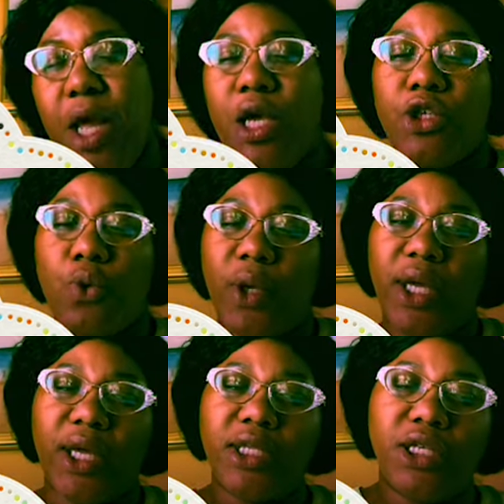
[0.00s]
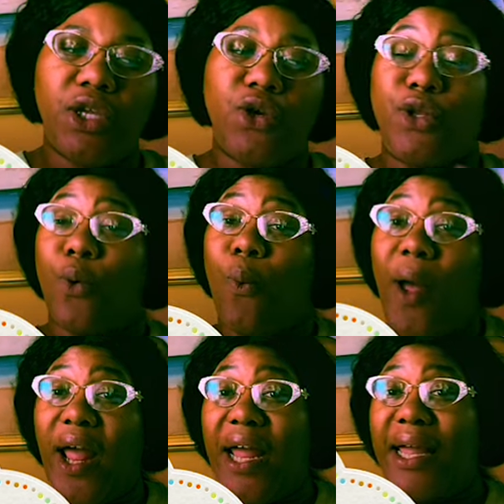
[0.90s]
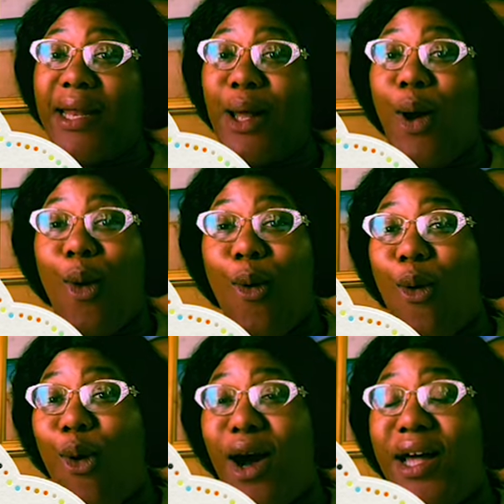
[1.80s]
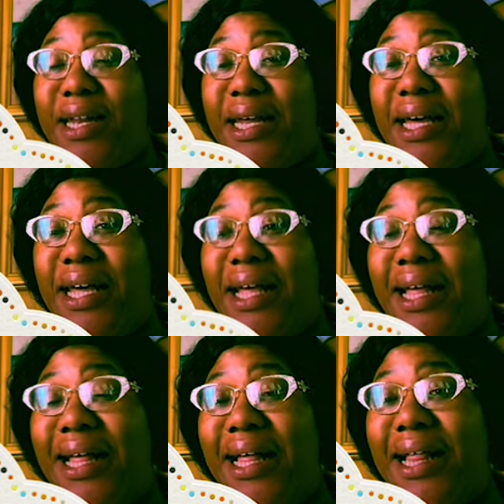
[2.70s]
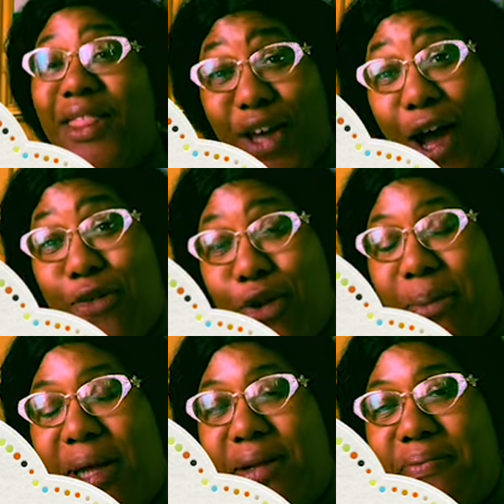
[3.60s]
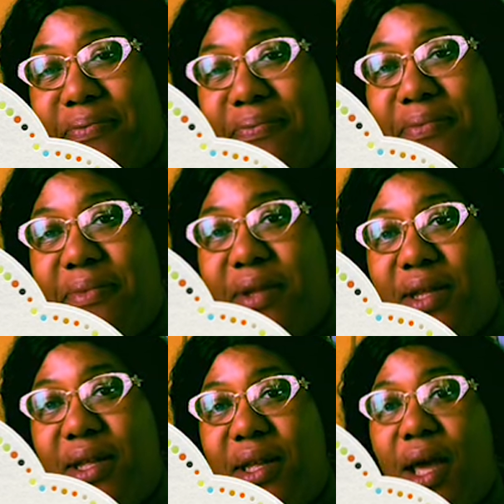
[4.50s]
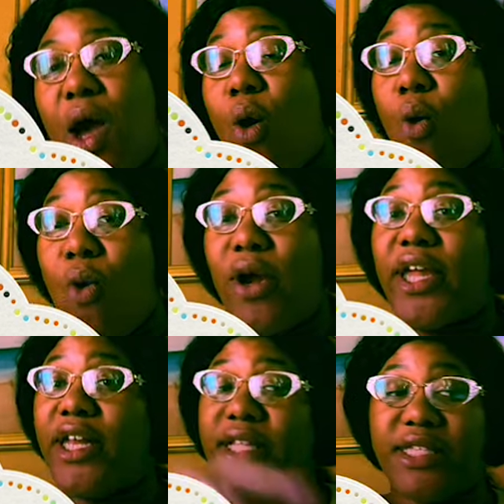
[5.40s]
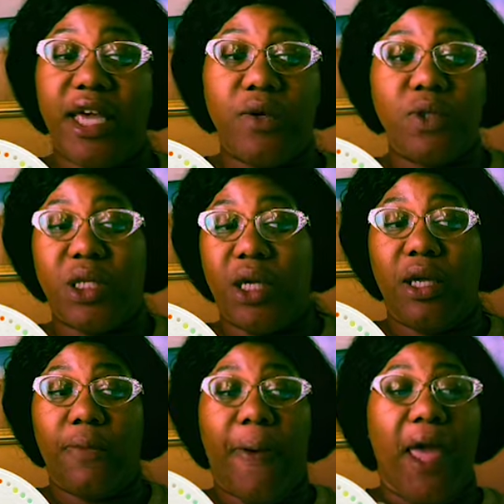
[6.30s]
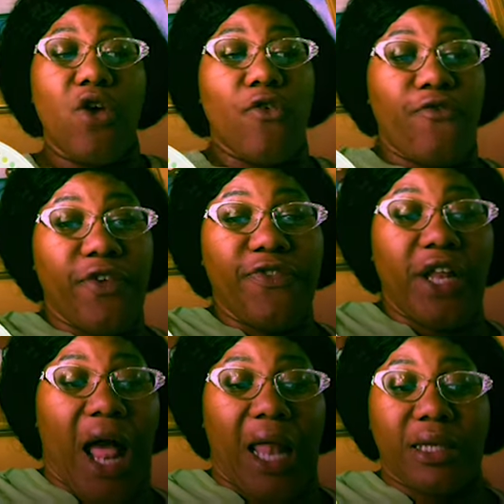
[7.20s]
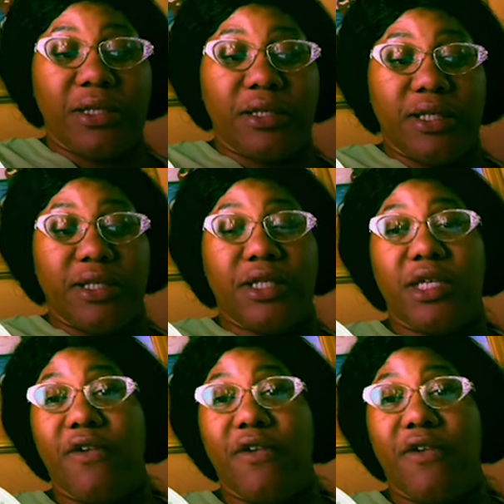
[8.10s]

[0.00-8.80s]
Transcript: so you can continue to wait on the government. Or get in TLC, pay your $50. This is the T